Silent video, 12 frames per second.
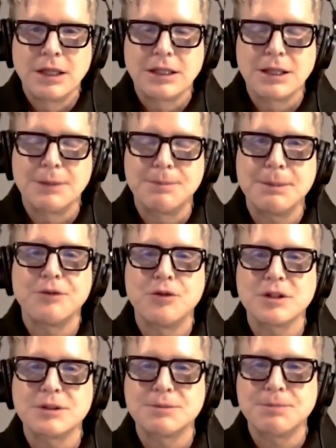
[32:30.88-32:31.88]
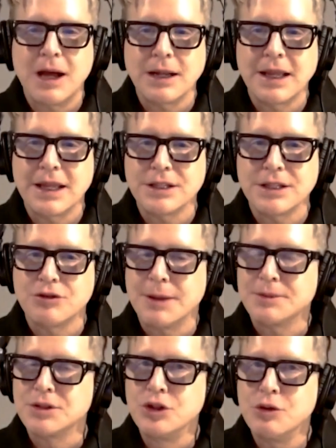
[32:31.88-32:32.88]
The PeopleForce podcast
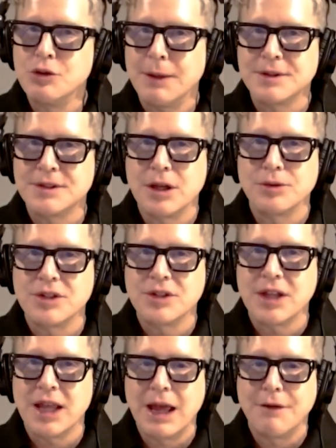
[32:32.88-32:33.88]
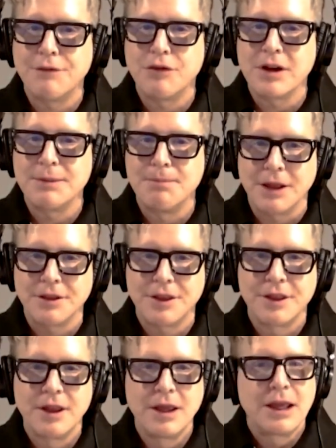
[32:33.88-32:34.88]
drops new episodes every month,
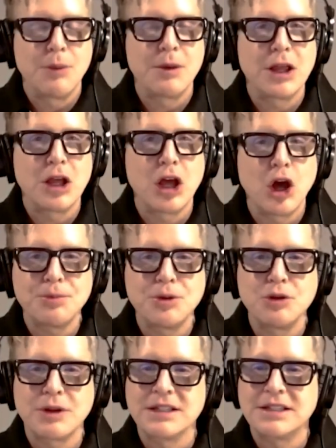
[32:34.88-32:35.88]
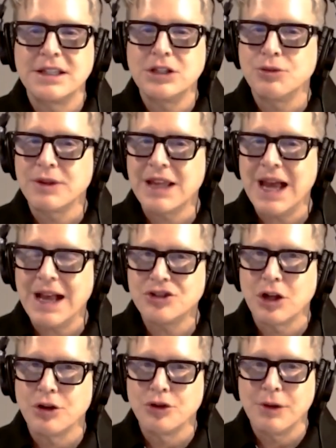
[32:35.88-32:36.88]
and we hope you continue
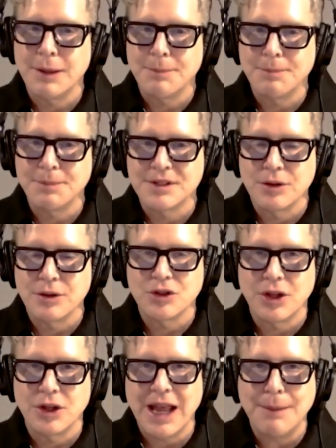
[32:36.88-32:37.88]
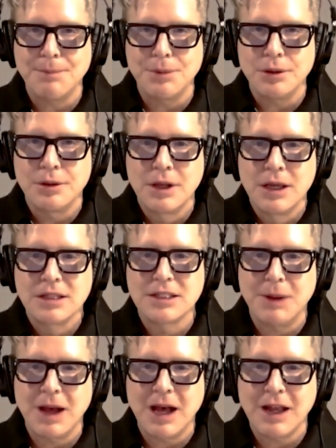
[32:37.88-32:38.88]
catching our new episodes on Apple
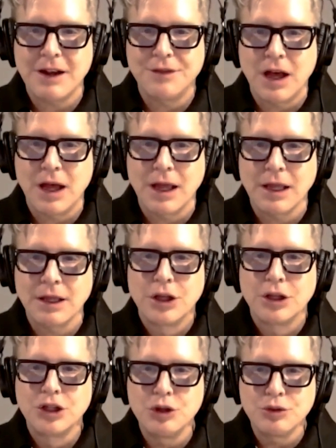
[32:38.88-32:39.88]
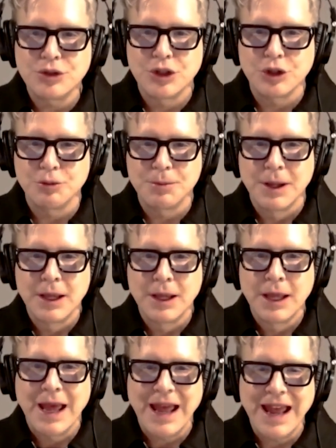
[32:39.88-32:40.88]
Spotify, YouTube,
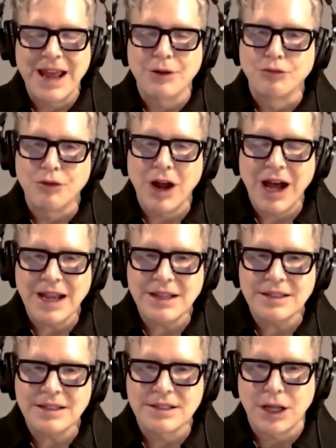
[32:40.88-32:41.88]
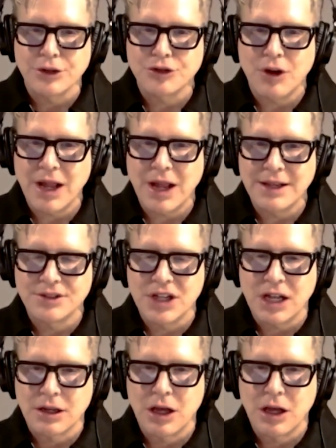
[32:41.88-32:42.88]
and
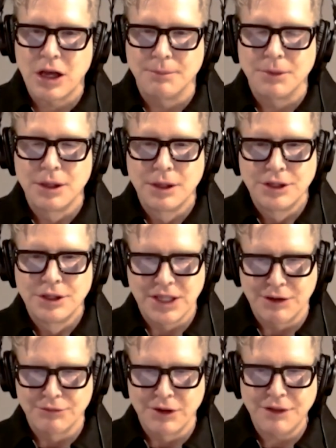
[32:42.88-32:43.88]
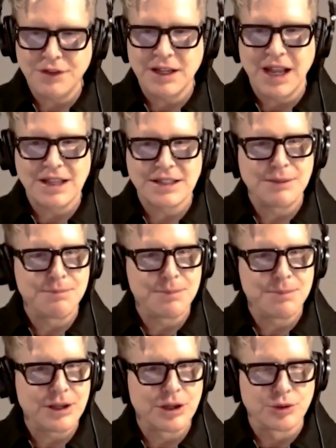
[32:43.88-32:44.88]
rise.trinet.com. To get relevant
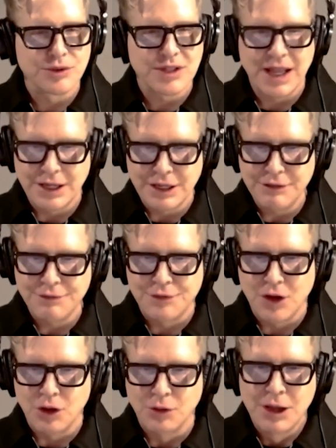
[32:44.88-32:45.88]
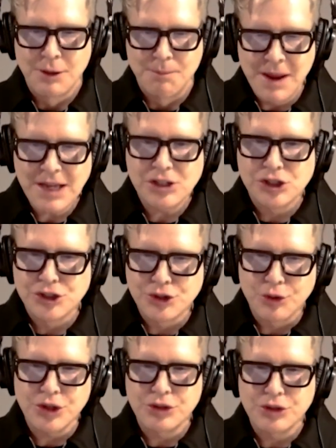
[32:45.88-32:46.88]
SMB news and info, make
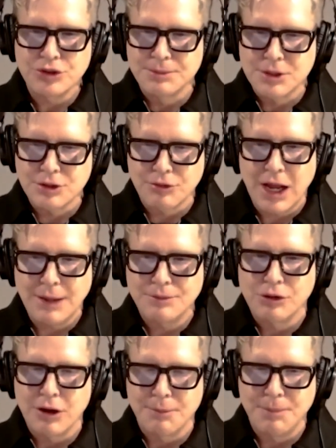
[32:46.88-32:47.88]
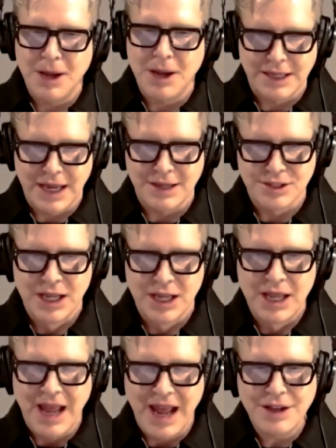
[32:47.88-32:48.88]
sure you subscribe to our podcast
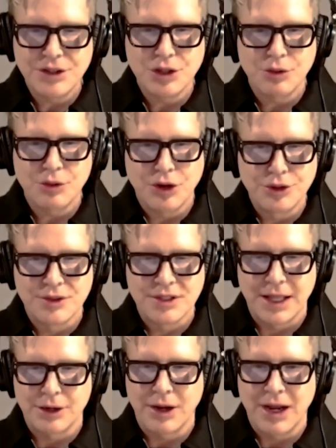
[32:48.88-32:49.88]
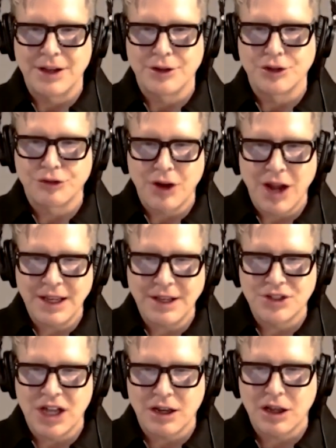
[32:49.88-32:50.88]
and to our newsletter at
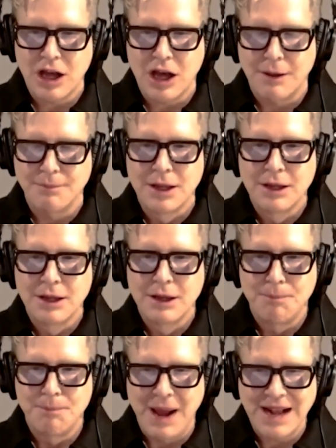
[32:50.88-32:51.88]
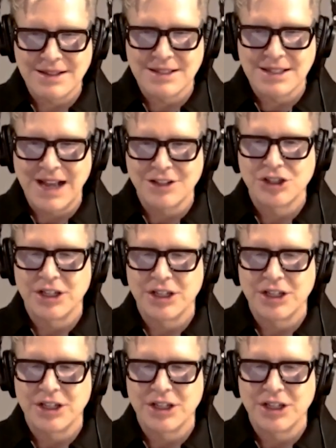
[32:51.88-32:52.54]
trinet.com backslash